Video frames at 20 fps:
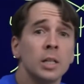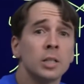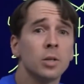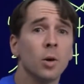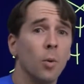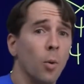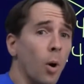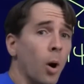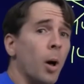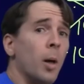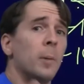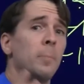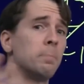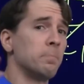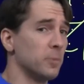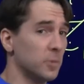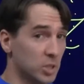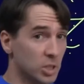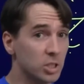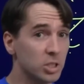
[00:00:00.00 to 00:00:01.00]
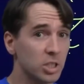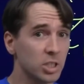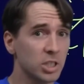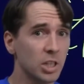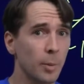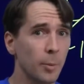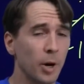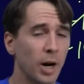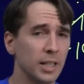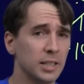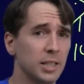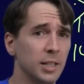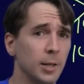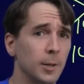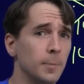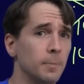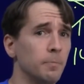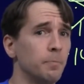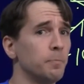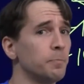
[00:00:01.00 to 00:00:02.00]
So just to summarize
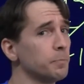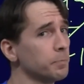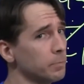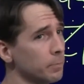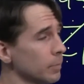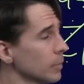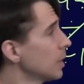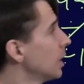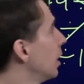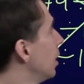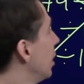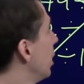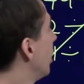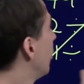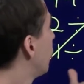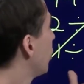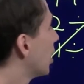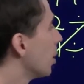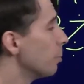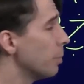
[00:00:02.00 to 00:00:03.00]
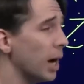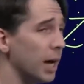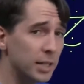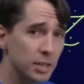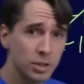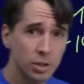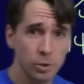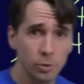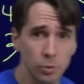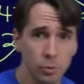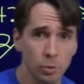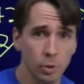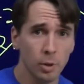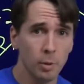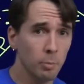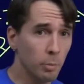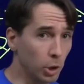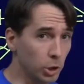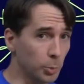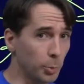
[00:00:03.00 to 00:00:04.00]
here, if we combine
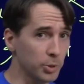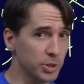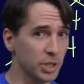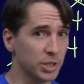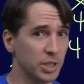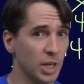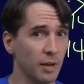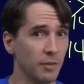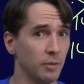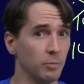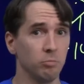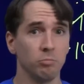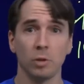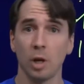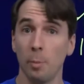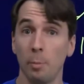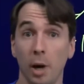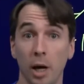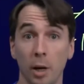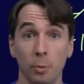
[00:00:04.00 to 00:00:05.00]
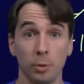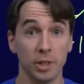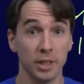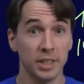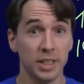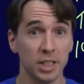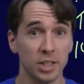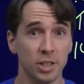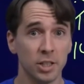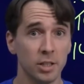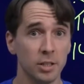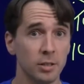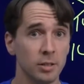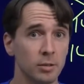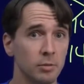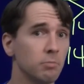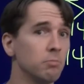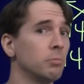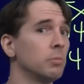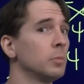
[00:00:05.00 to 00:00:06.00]
two multiples of 7, combine with
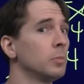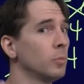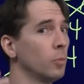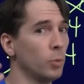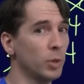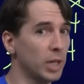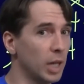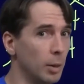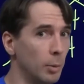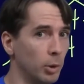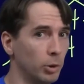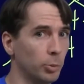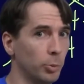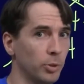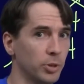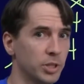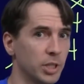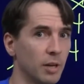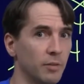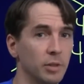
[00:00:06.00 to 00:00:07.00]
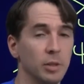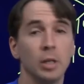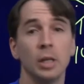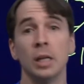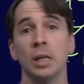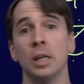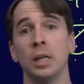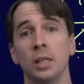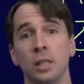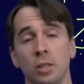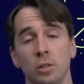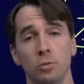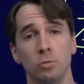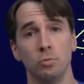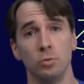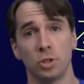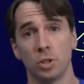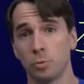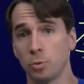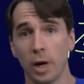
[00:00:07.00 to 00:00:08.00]
addition, we get a multiple of 7.
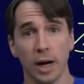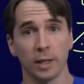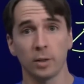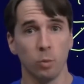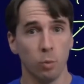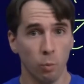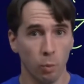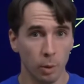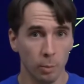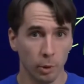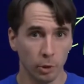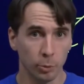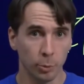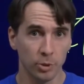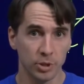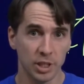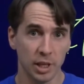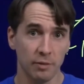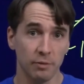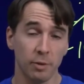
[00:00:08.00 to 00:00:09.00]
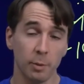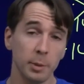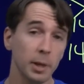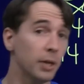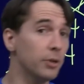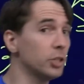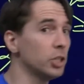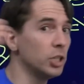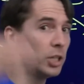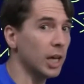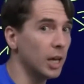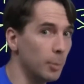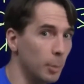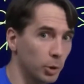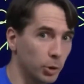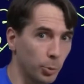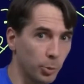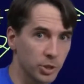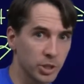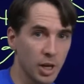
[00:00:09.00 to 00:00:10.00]
You subtract one multiple of 7 from another, you get a
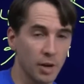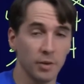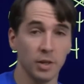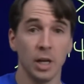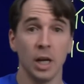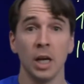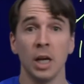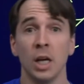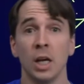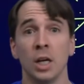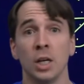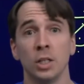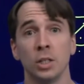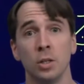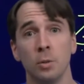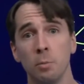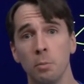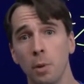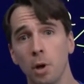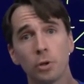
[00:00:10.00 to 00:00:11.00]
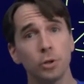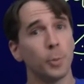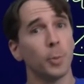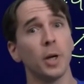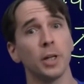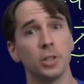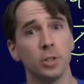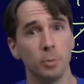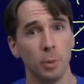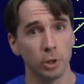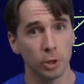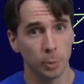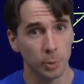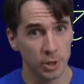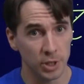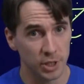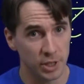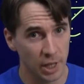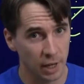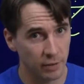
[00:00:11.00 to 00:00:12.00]
multiple of 7. You multiply two
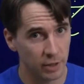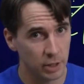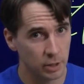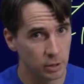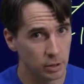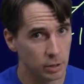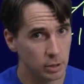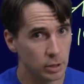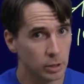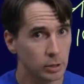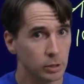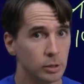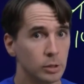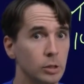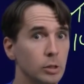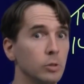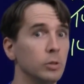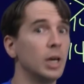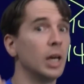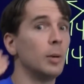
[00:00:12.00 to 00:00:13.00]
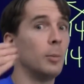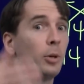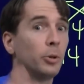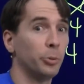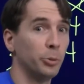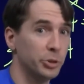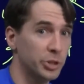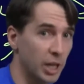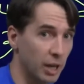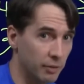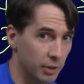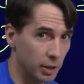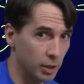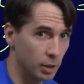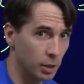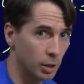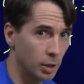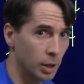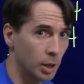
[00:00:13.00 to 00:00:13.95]
multiples of 7. You get a multiple of 7.